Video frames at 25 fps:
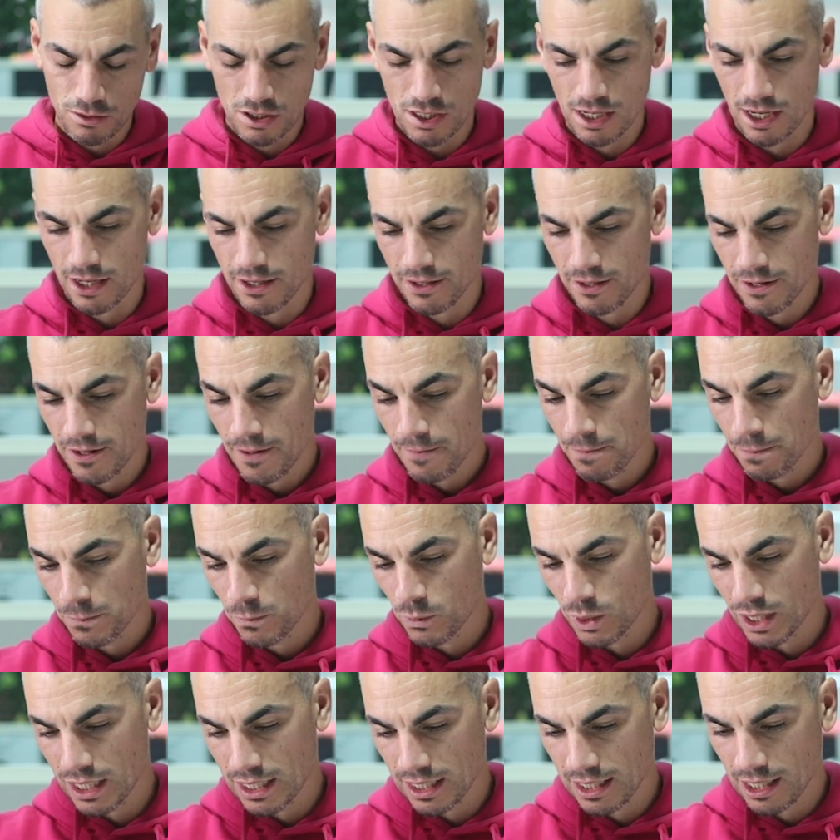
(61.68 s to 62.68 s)
So
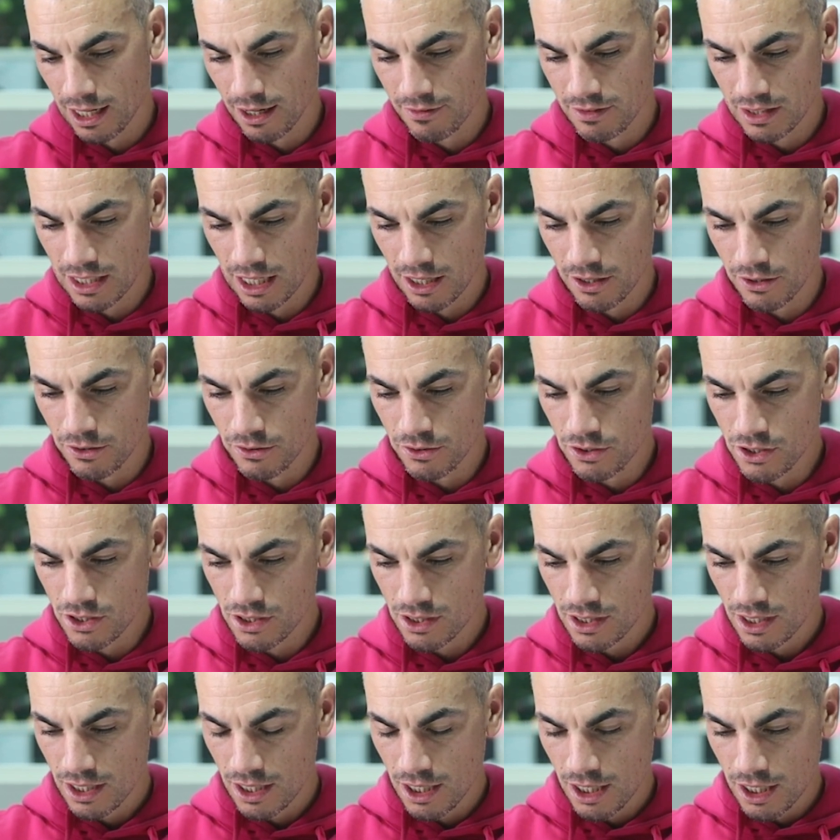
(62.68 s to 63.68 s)
we're going to cover
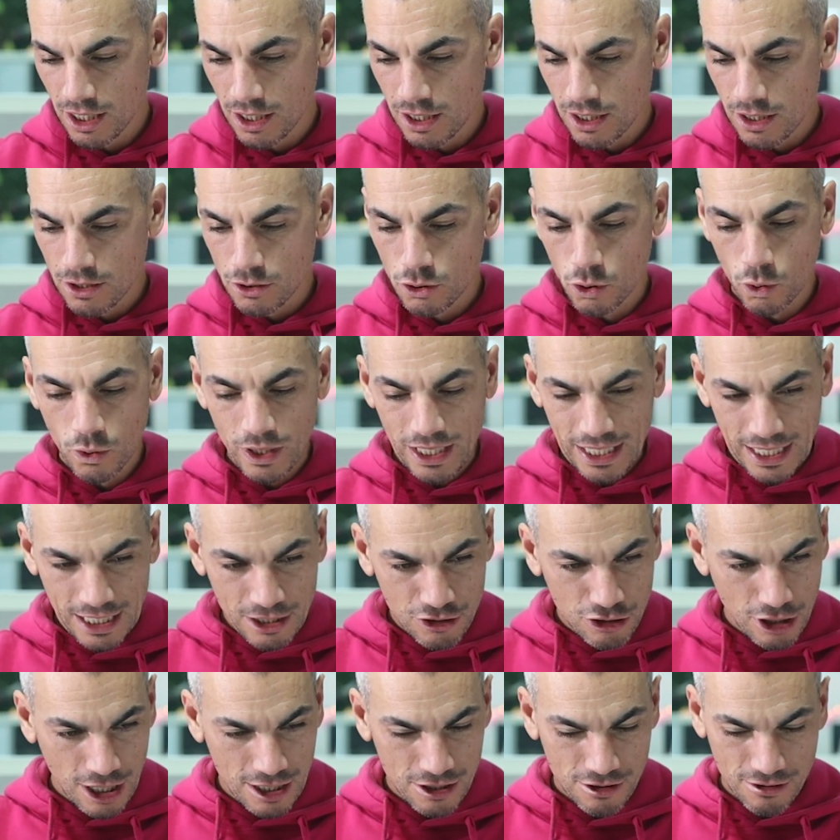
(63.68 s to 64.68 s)
those. Talking
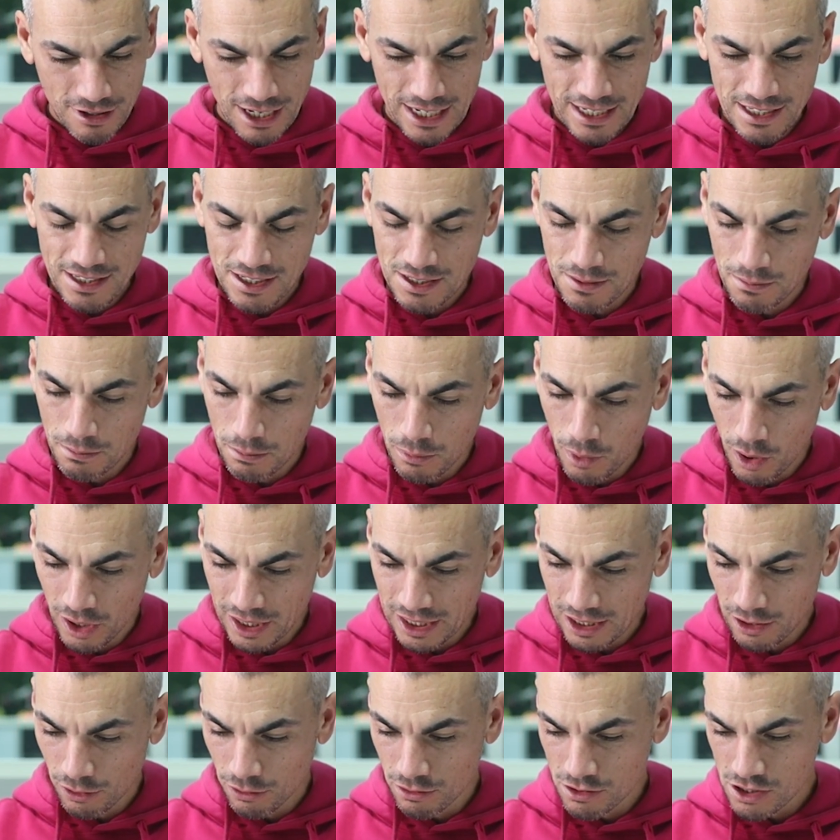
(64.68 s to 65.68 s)
interest rates,
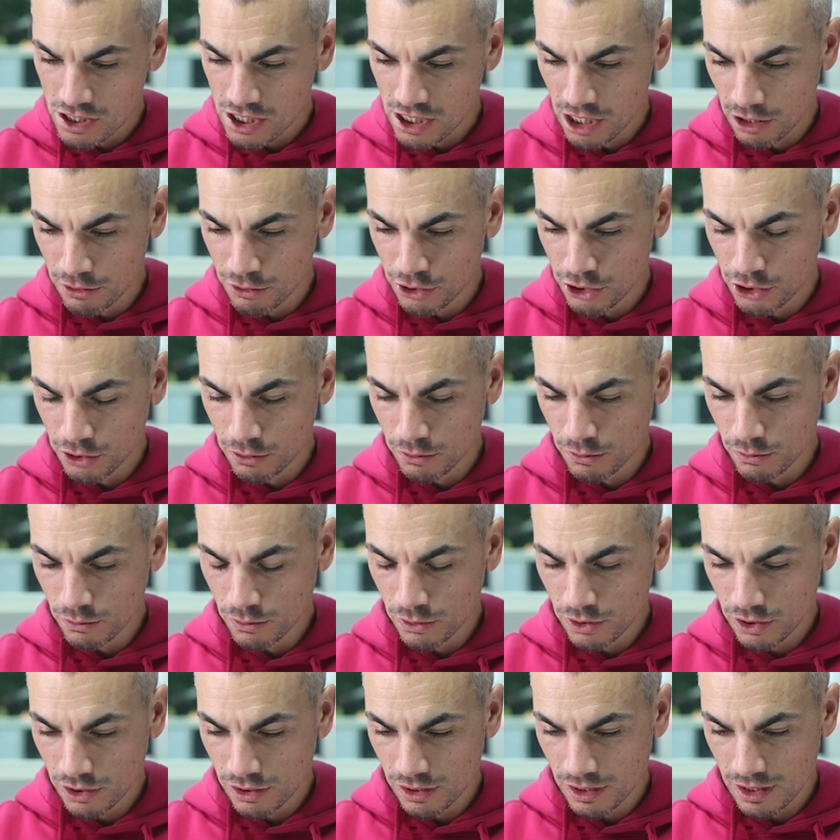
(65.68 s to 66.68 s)
Mike on
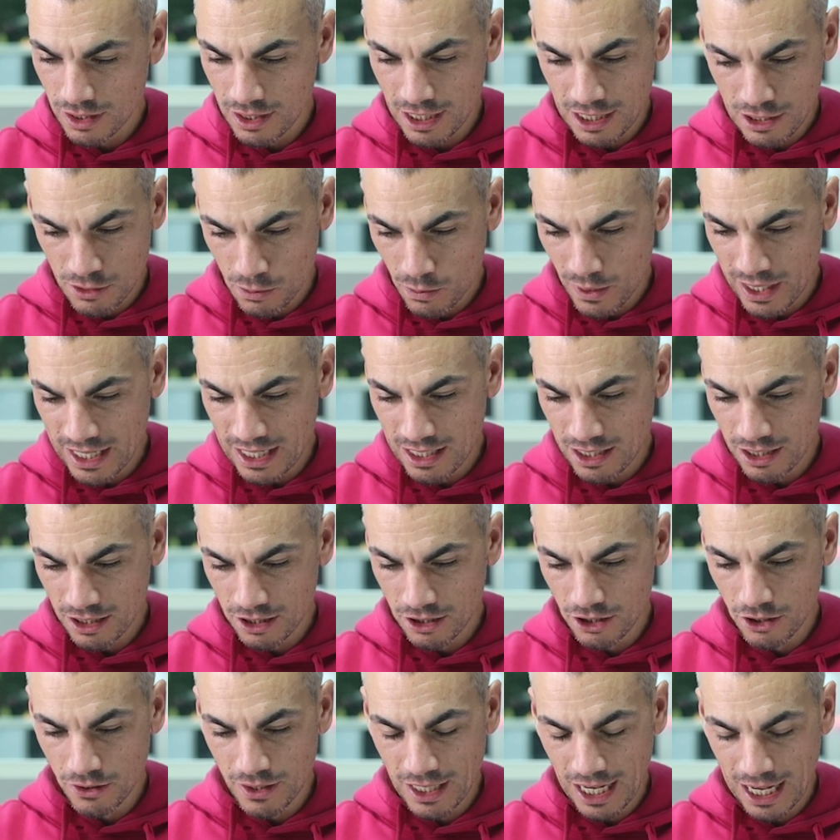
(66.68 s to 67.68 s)
socials this week,
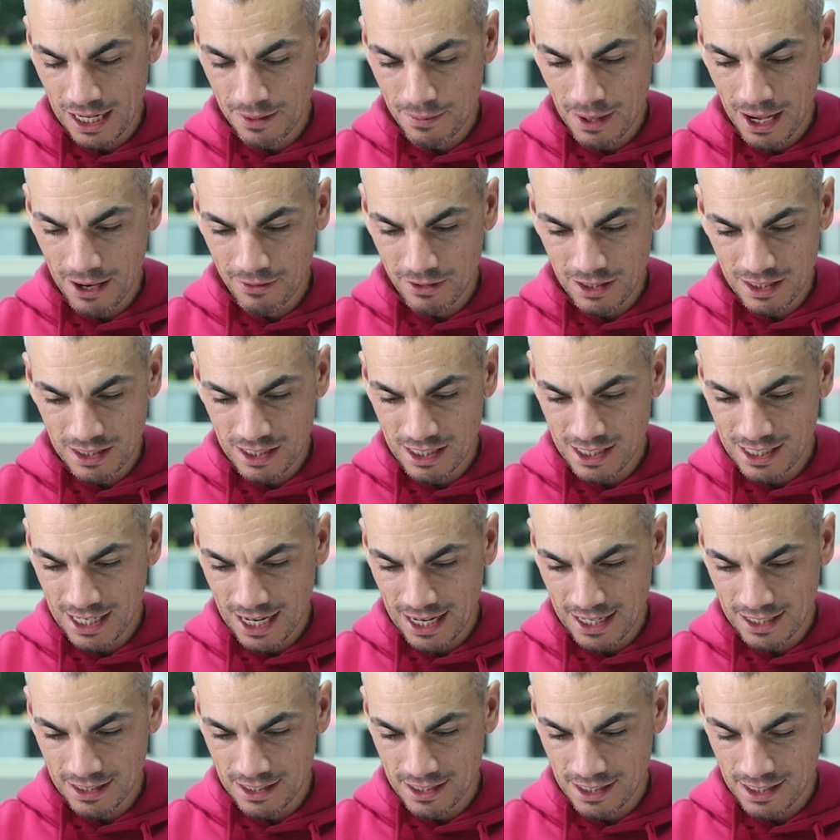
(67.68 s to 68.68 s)
you came out and
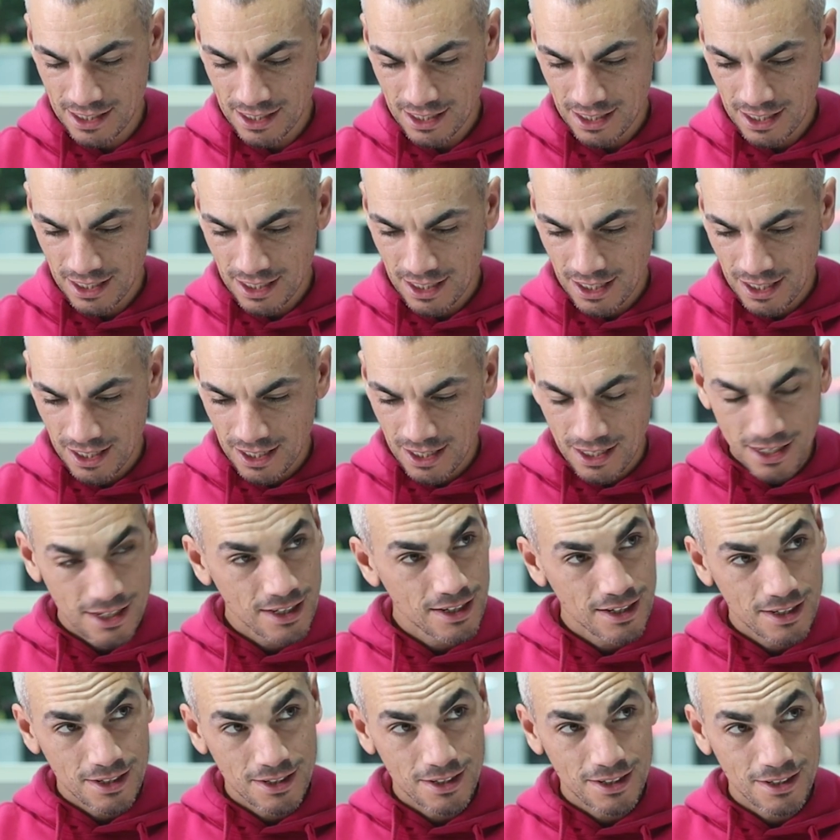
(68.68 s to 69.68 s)
said,
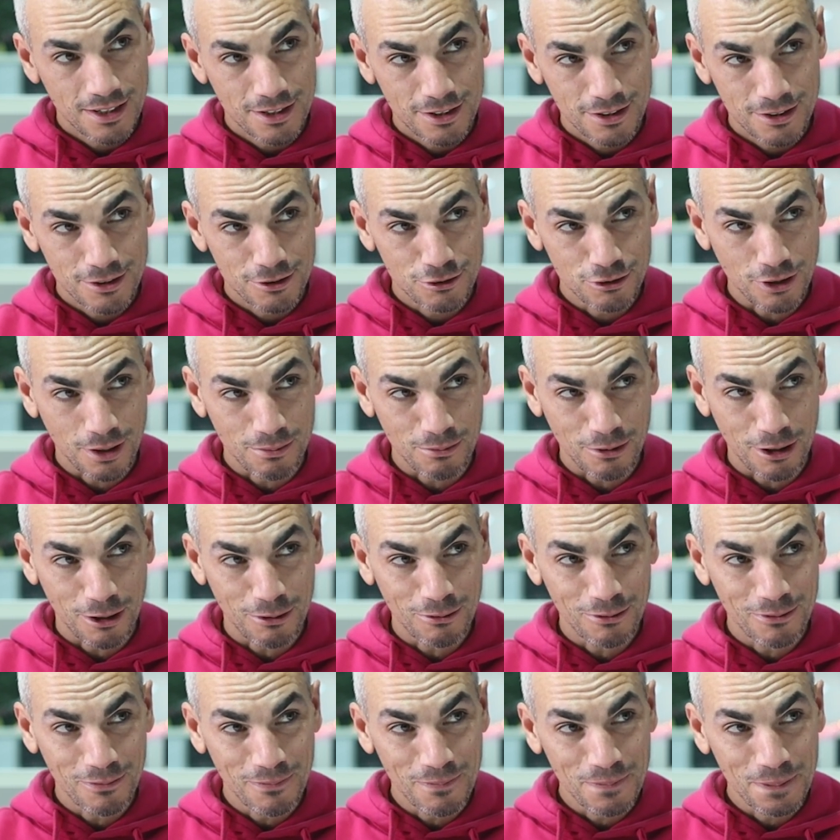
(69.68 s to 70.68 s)
drum
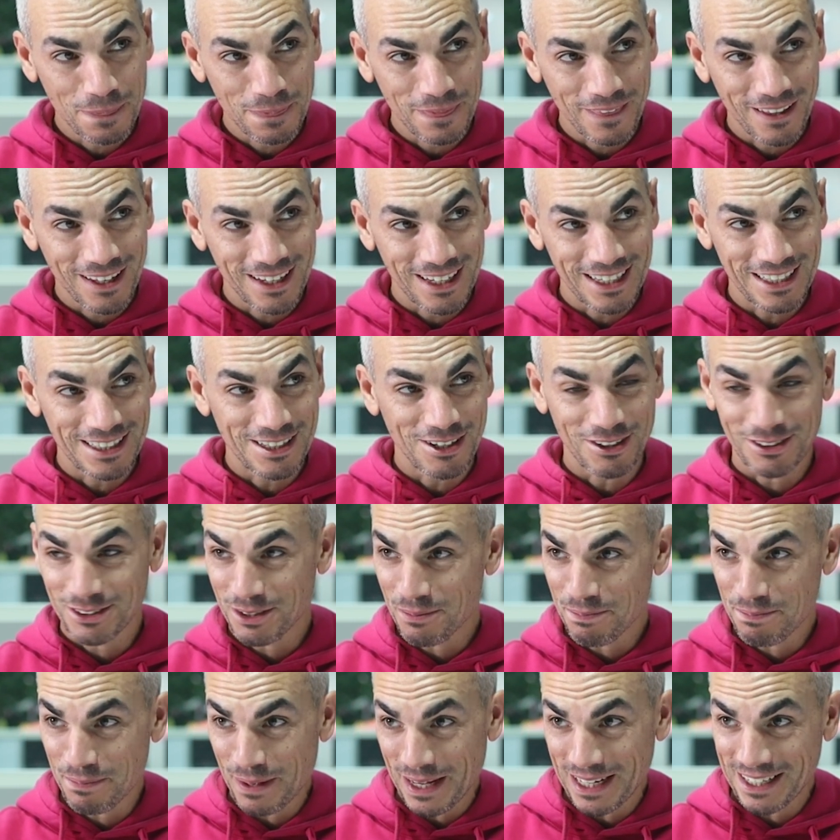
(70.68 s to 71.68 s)
roll. He looks
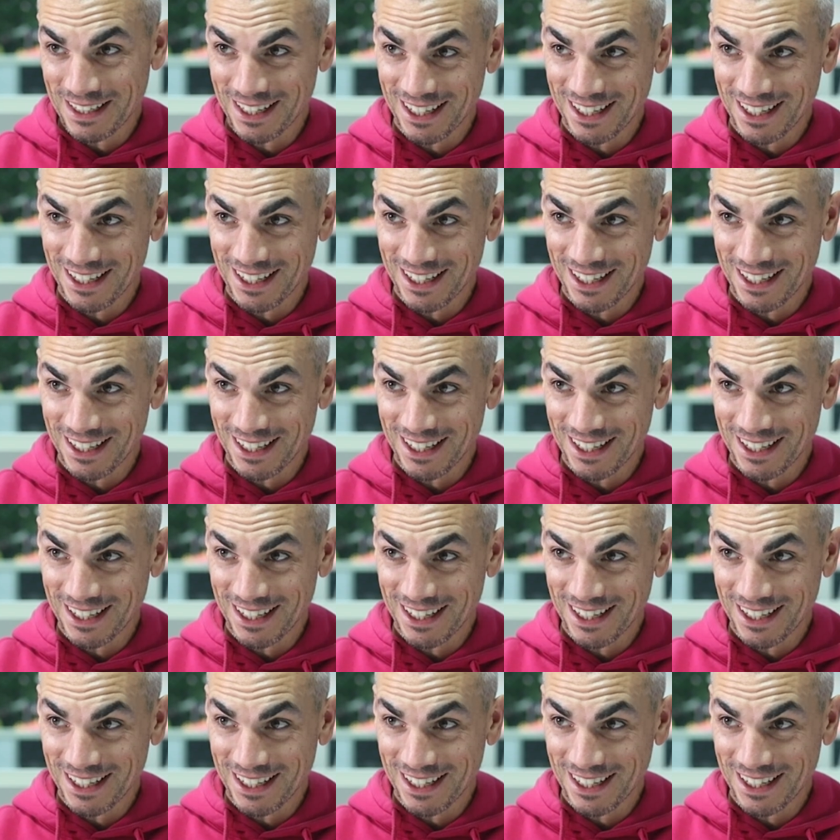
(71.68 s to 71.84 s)
a bit